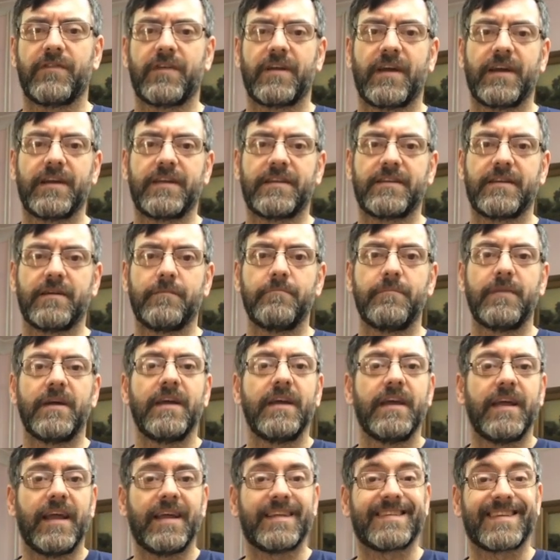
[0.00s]
of an item.
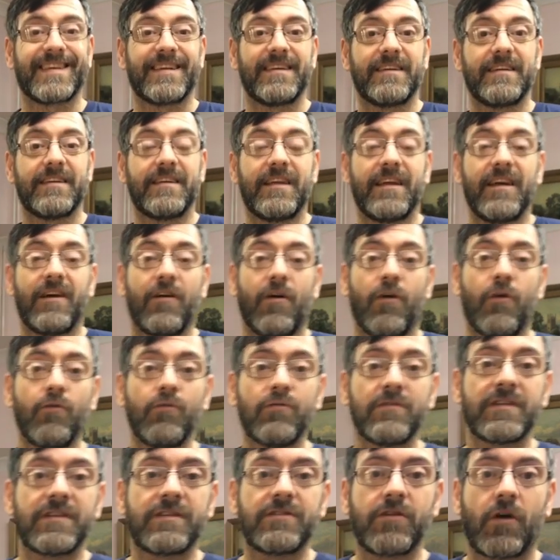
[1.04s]
It's an
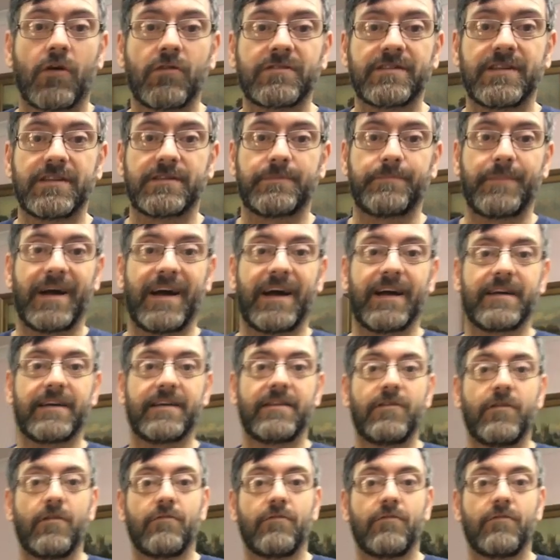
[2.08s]
old doctor's bag,